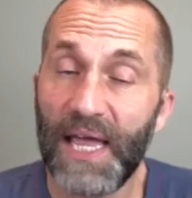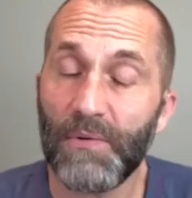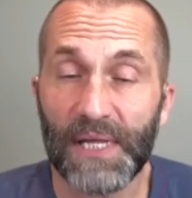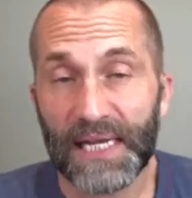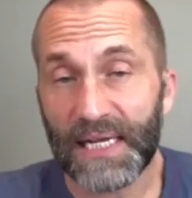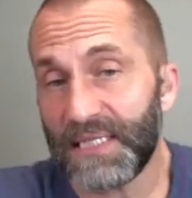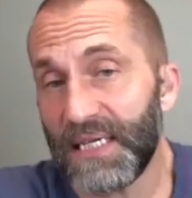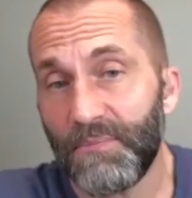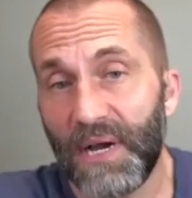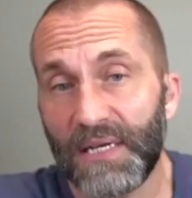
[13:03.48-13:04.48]
well, like I said
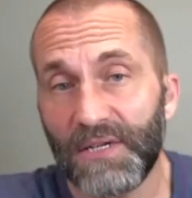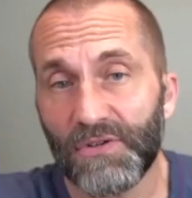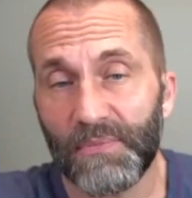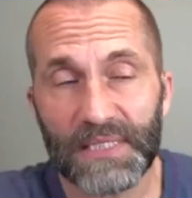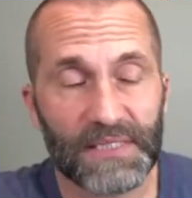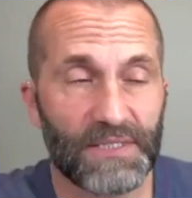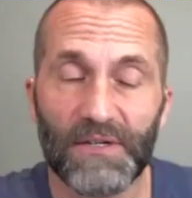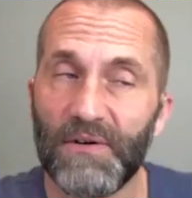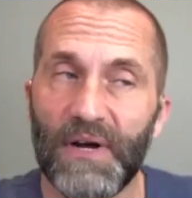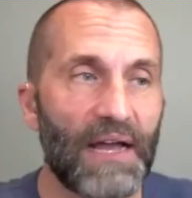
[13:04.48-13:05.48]
in my initial message,
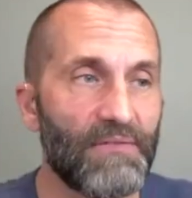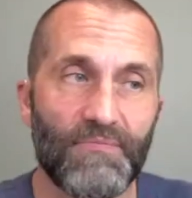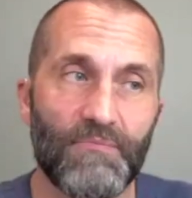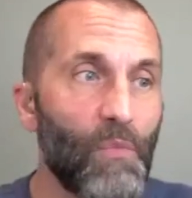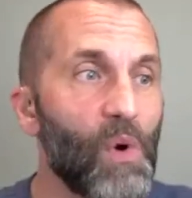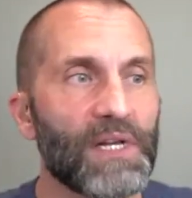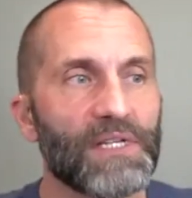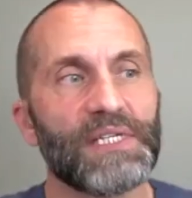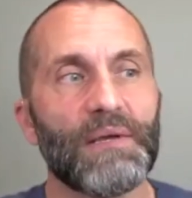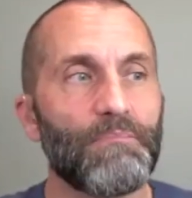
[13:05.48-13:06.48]
I've wanted
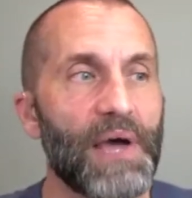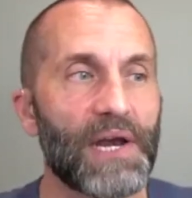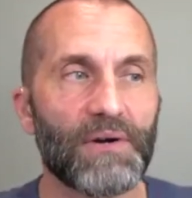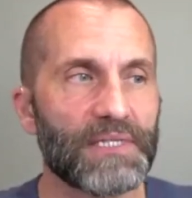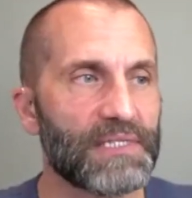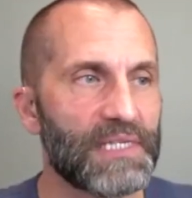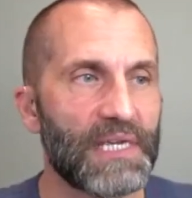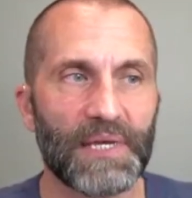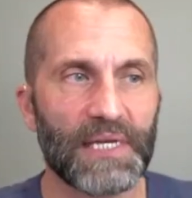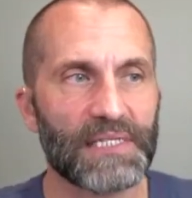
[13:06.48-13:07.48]
to get better at
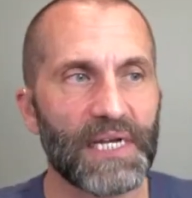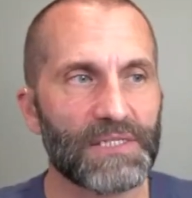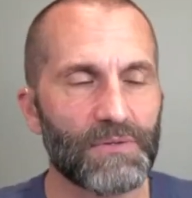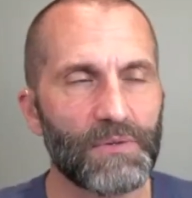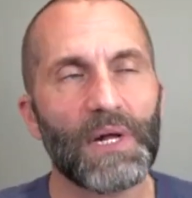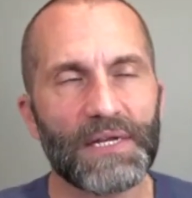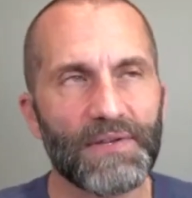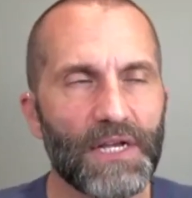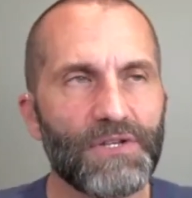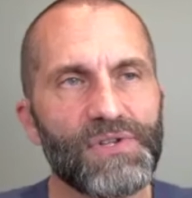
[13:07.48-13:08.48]
keeping in touch with, well,
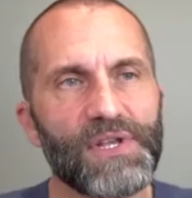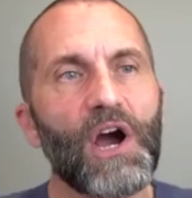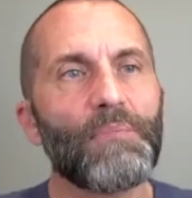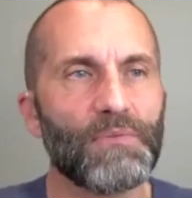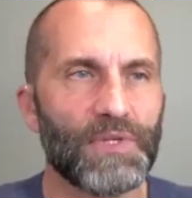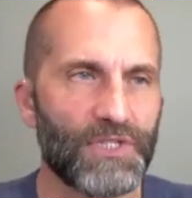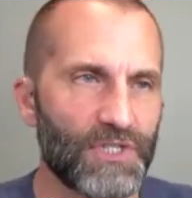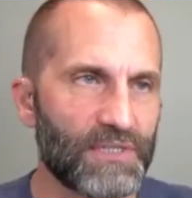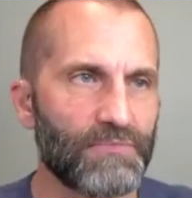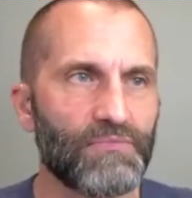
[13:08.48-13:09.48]
I usually open with
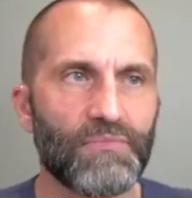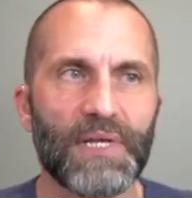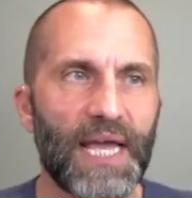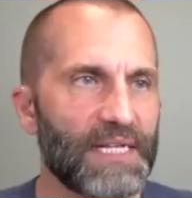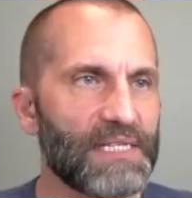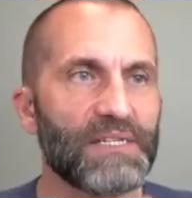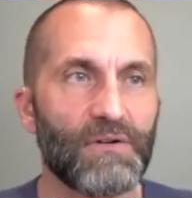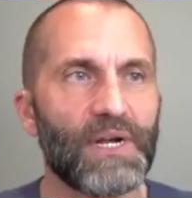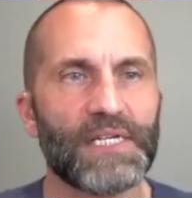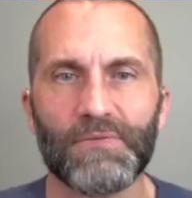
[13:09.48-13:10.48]
just hey, it's so
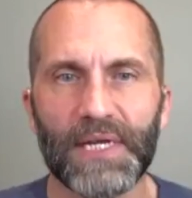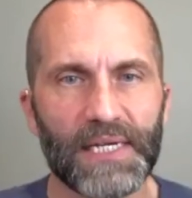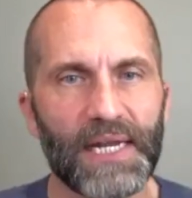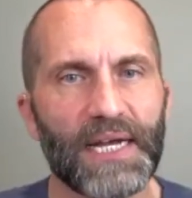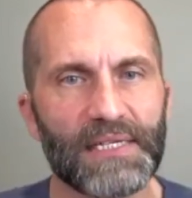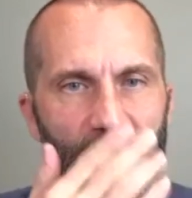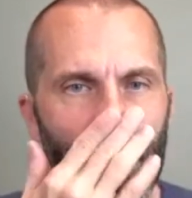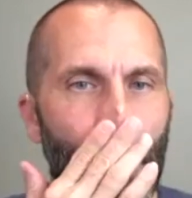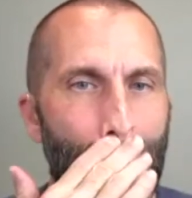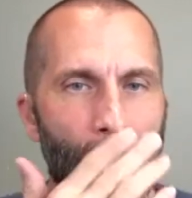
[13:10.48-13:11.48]
great to reconnect.
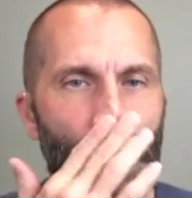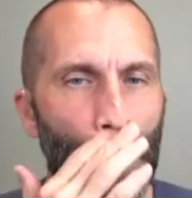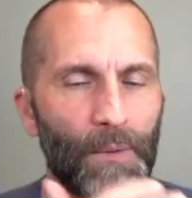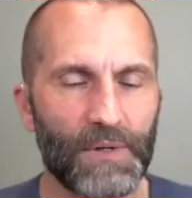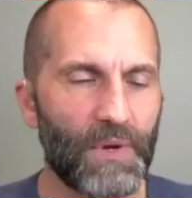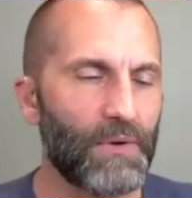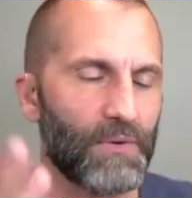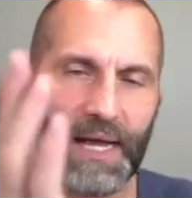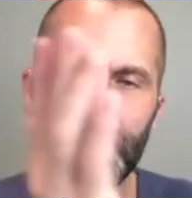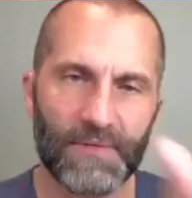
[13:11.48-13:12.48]
And, when we were
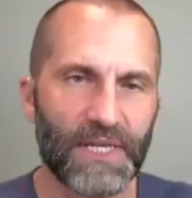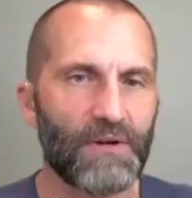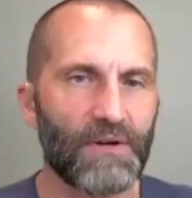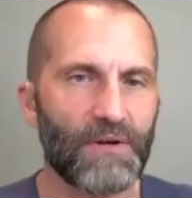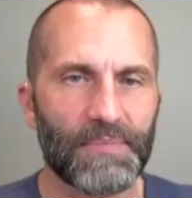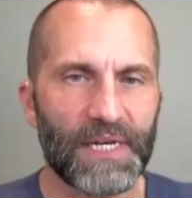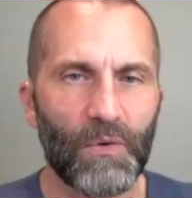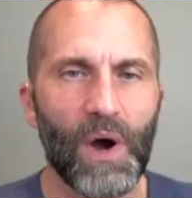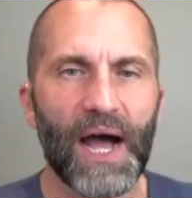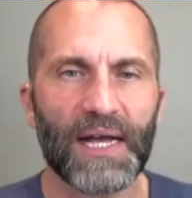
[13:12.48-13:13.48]
at, company
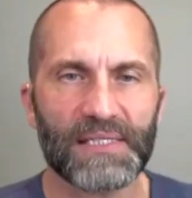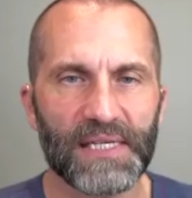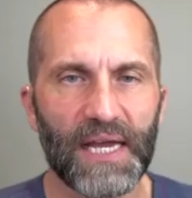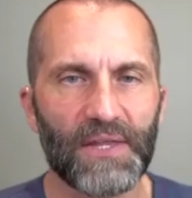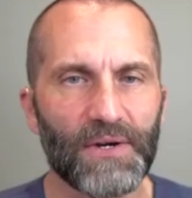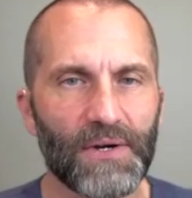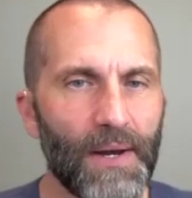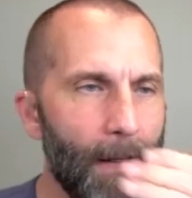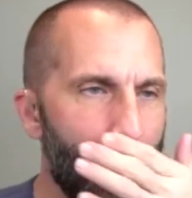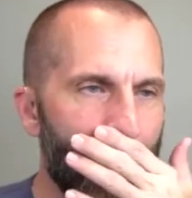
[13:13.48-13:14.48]
Y together,
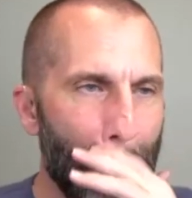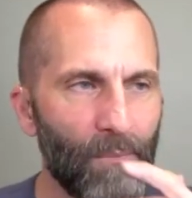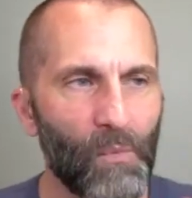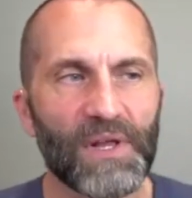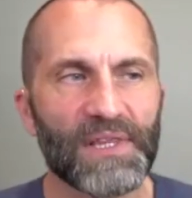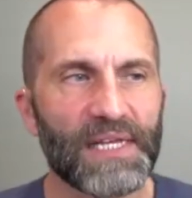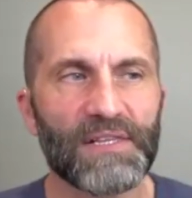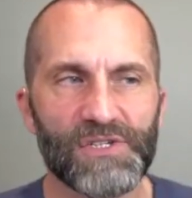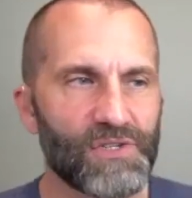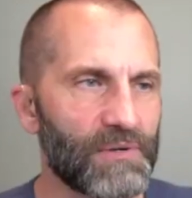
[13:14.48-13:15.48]
one thing
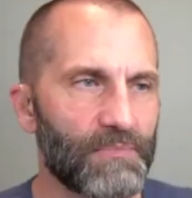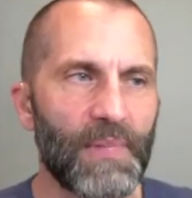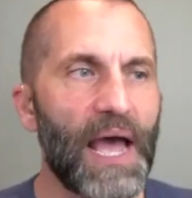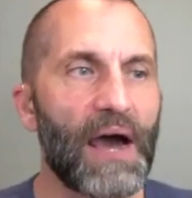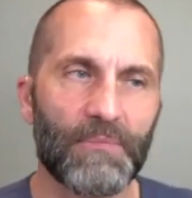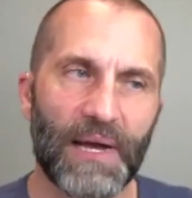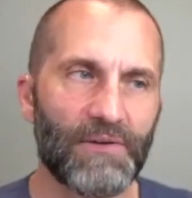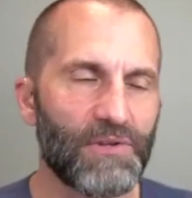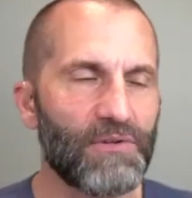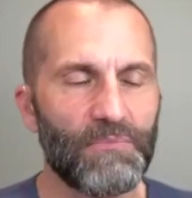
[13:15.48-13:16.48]
that stood out
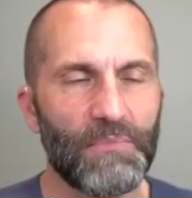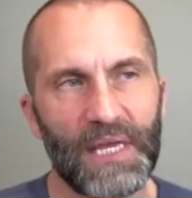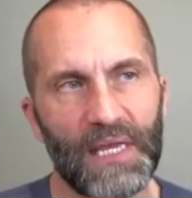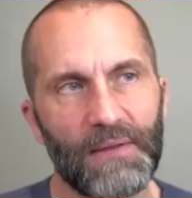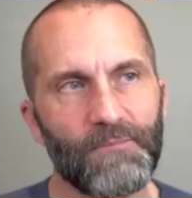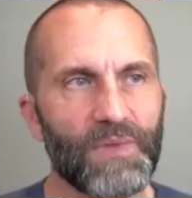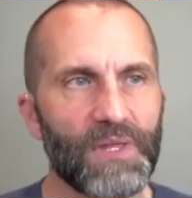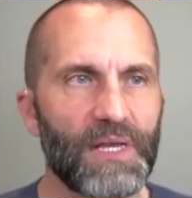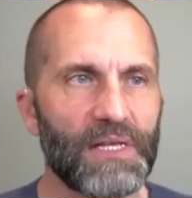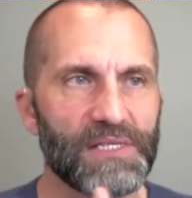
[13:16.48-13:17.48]
about you to me
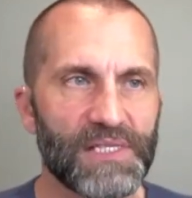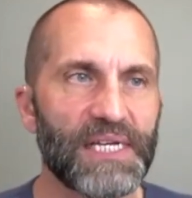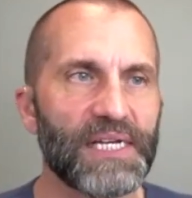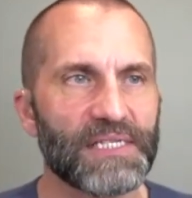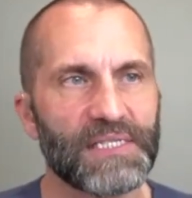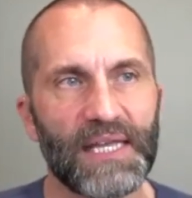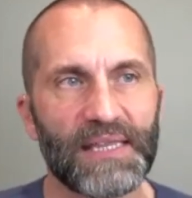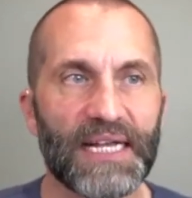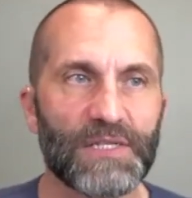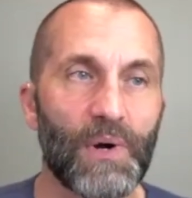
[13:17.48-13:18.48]
is this. And
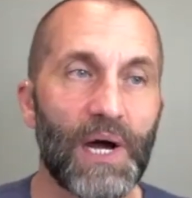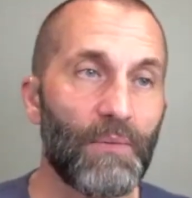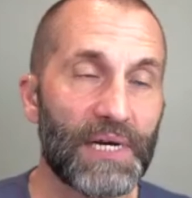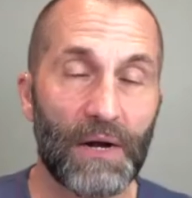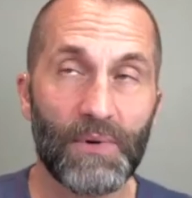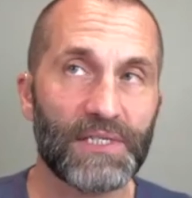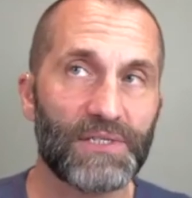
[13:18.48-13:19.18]
that's why when I went,